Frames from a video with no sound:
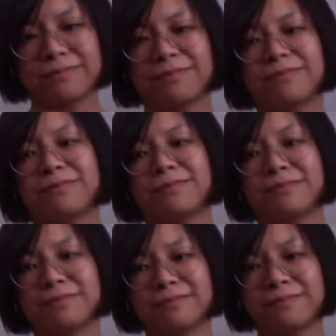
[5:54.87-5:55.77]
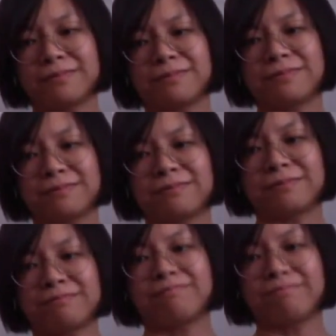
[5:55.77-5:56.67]

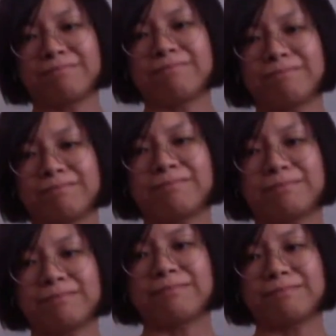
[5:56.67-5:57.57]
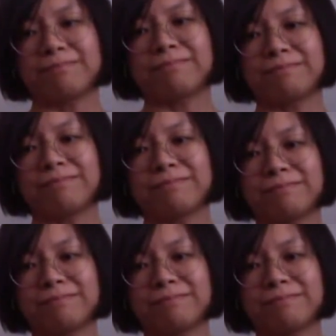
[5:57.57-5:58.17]
No words are spoken by the person on screen.